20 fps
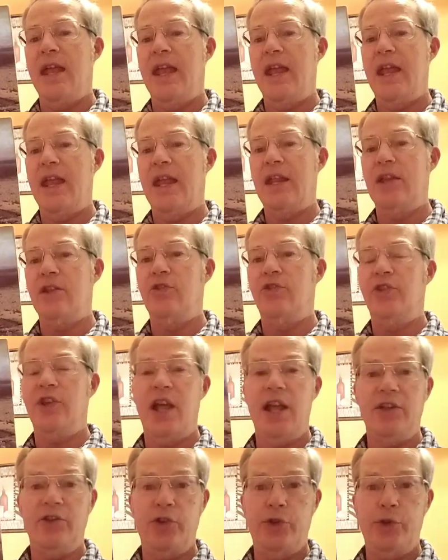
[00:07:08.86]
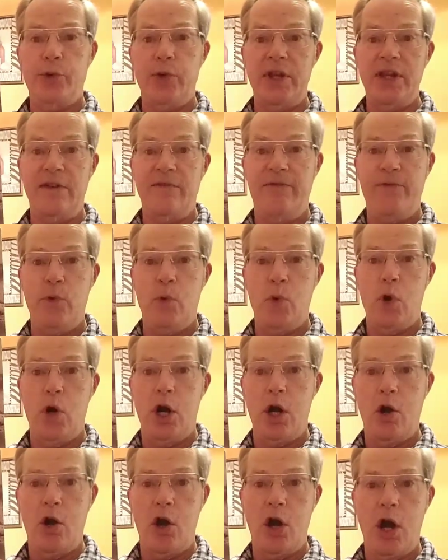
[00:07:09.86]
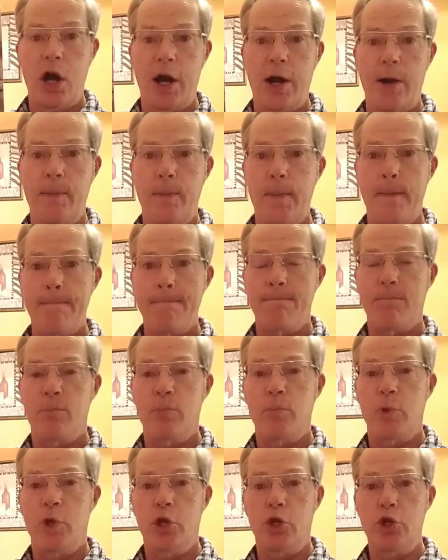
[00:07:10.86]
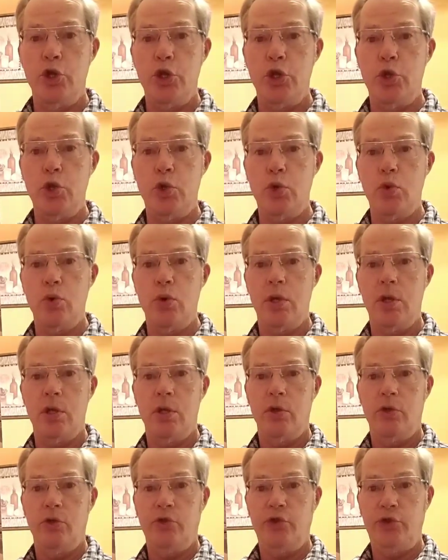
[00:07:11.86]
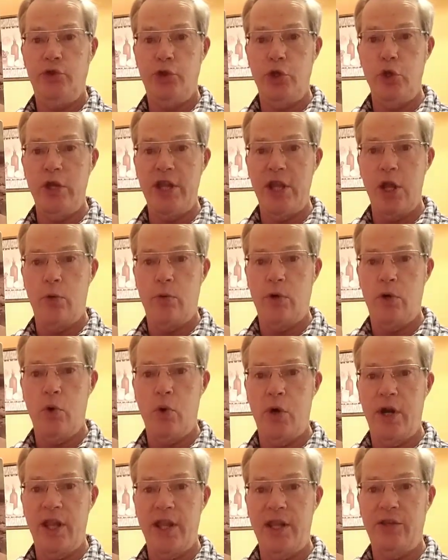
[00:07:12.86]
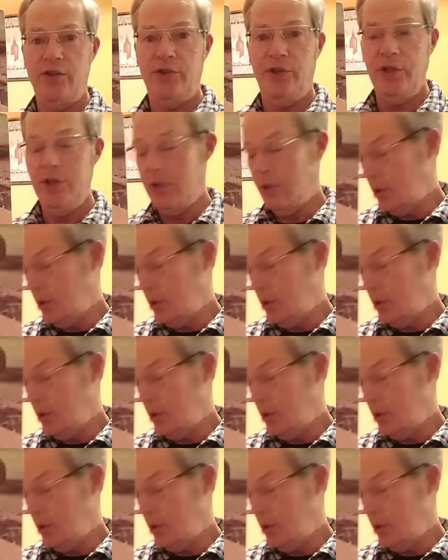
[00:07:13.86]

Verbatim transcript: and sides three and four are new studio recordings.